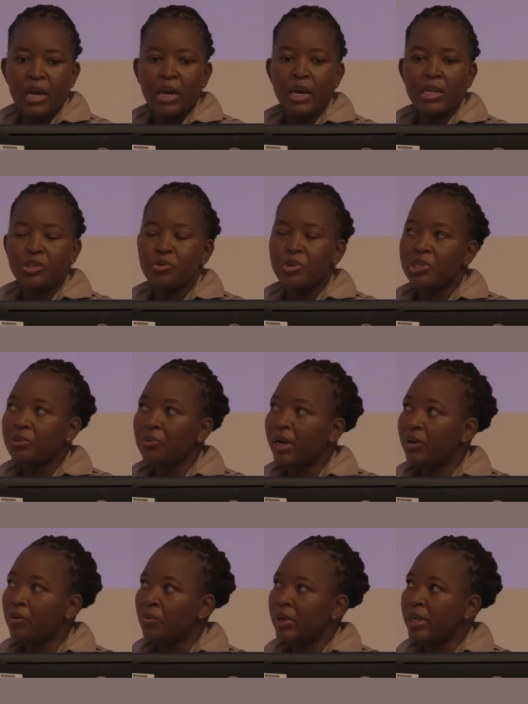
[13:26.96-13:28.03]
at
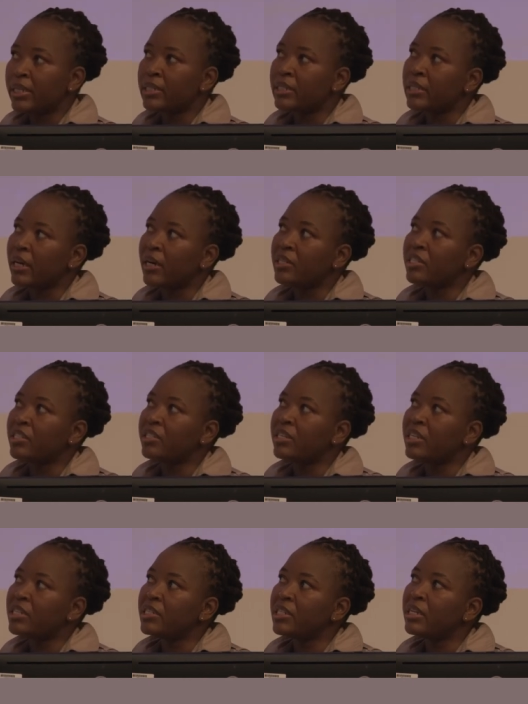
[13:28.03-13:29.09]
21 weeks uh,
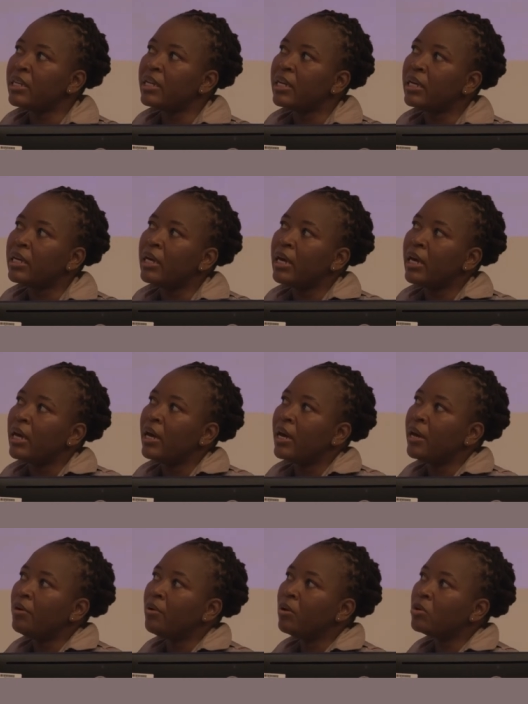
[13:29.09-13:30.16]
gestation
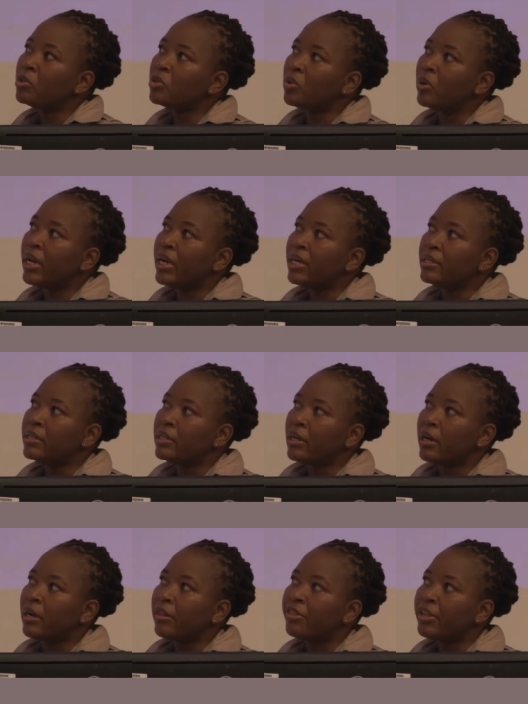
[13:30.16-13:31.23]
and also at
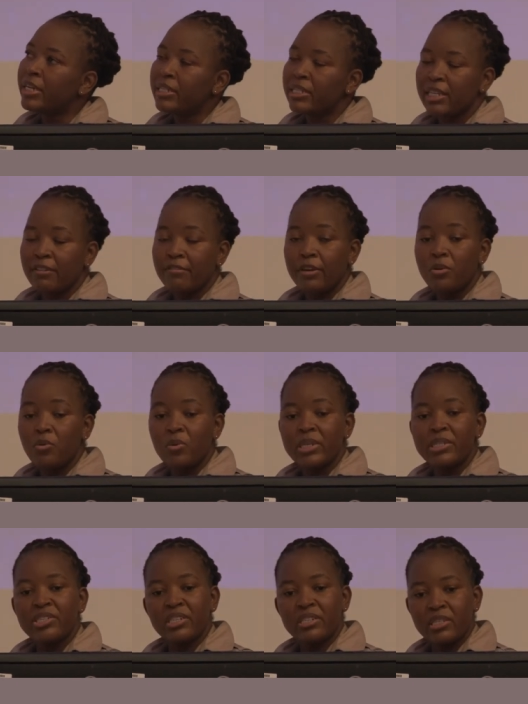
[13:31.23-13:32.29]
uh, 37
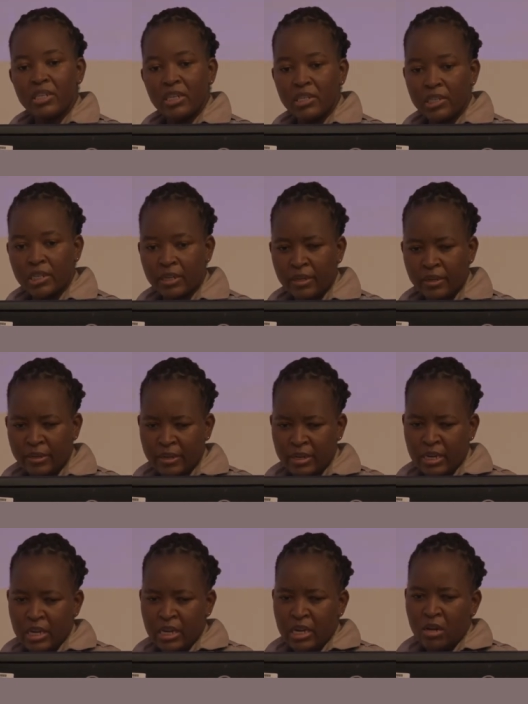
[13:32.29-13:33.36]
weeks gestation.
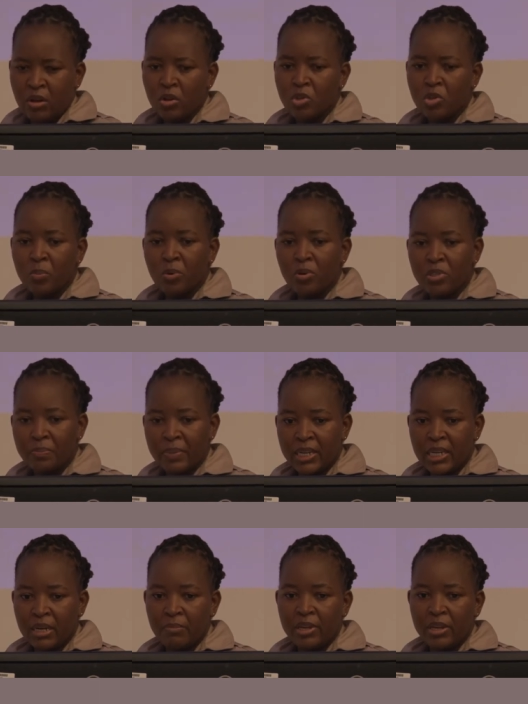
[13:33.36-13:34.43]
Also
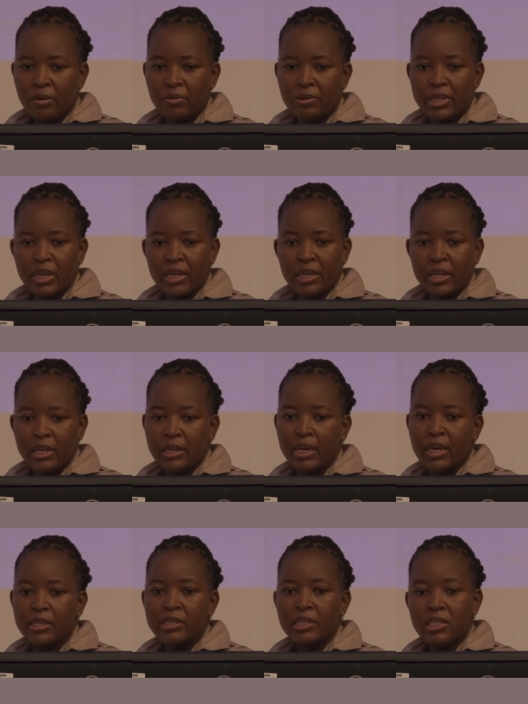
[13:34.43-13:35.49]
postpartum, they looked at it
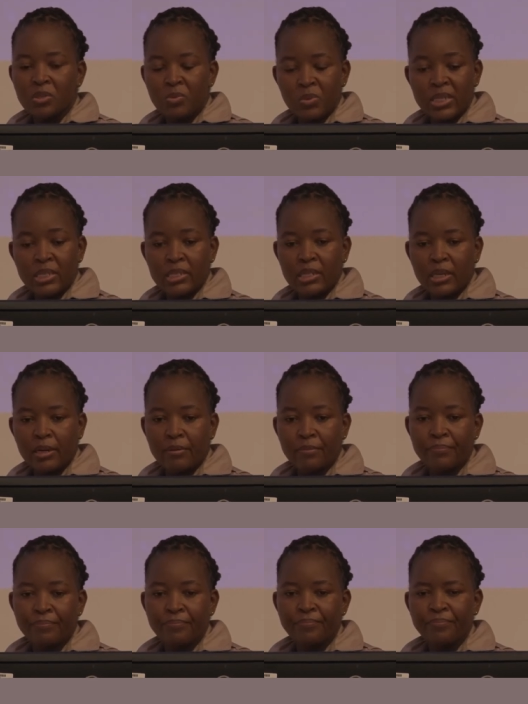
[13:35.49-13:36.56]
at six weeks uh,
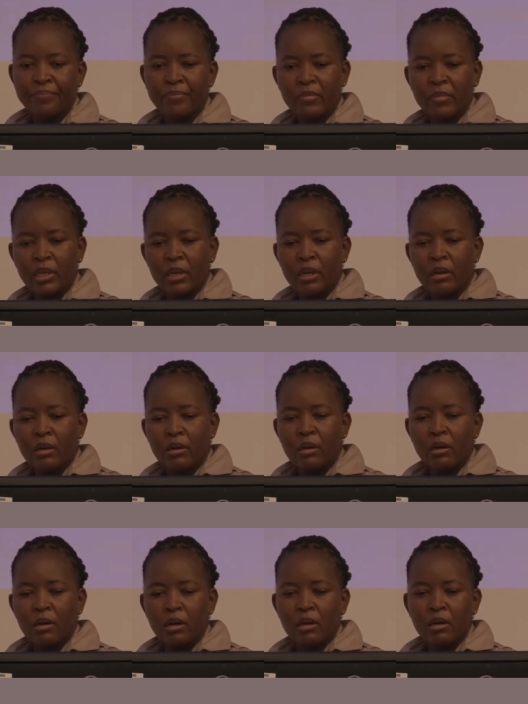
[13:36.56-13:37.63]

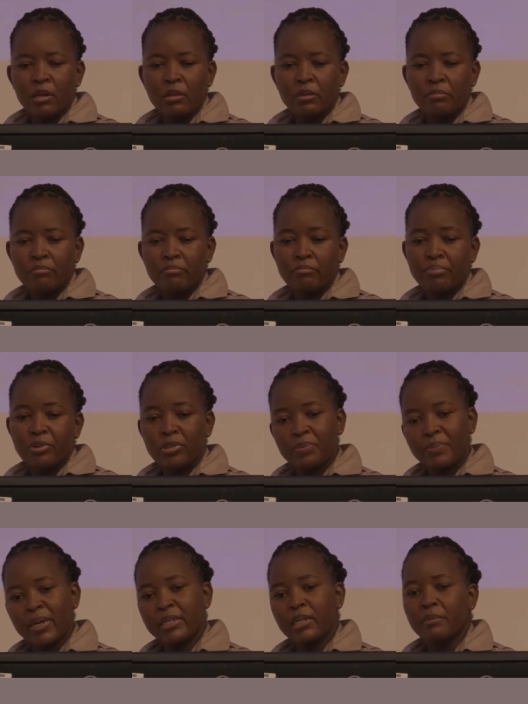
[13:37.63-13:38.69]
uh
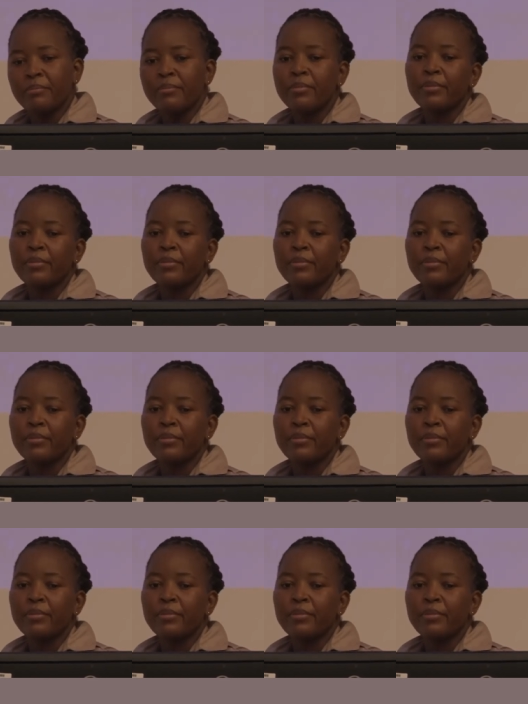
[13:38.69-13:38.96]
postpartum